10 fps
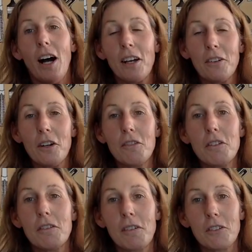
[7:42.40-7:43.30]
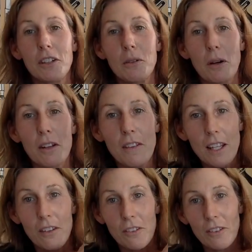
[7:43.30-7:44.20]
I don't know if you've ever seen one of
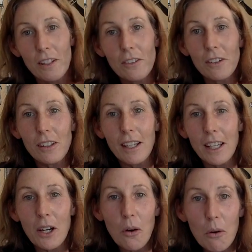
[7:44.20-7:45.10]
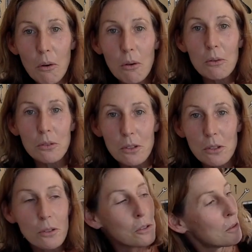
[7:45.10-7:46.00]
these. These are like an old
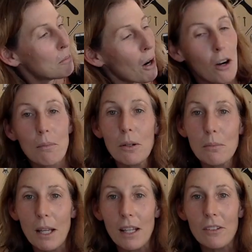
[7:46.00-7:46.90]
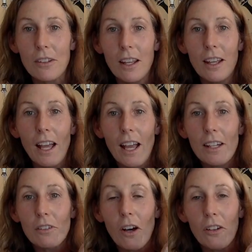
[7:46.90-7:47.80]
school marble maze. And
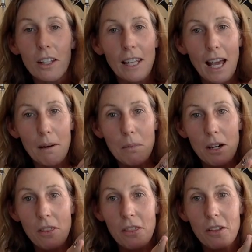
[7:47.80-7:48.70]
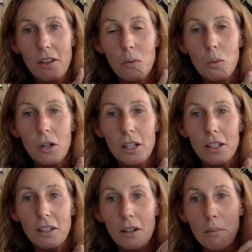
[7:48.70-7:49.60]
it's called a Labyrinth
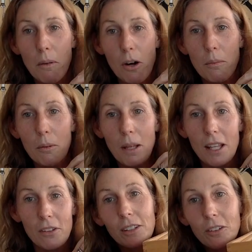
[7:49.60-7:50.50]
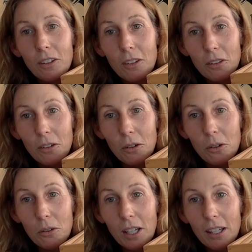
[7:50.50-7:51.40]
wooden marble maze. You see this little
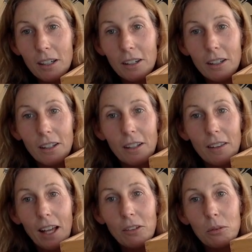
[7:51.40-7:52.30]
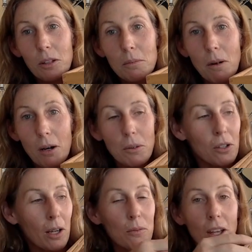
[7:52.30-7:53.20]
hole right here? That's where the marble
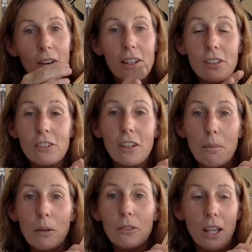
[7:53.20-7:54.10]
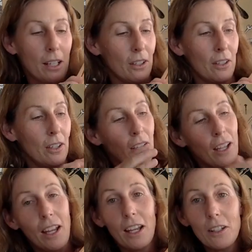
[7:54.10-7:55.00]
comes out. It's a double-decker.
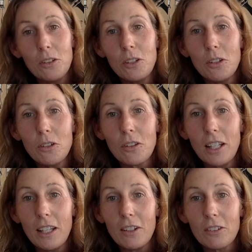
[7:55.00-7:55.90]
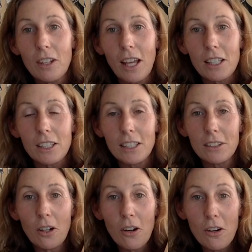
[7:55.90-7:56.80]
And you use these to actually
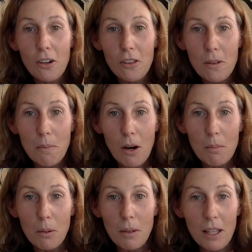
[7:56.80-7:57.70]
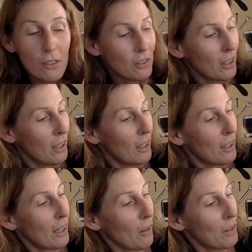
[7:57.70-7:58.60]
turn the marble maze.
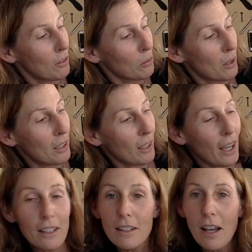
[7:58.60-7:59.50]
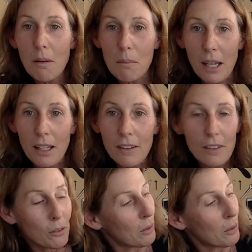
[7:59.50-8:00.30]
Now this one I did not make. This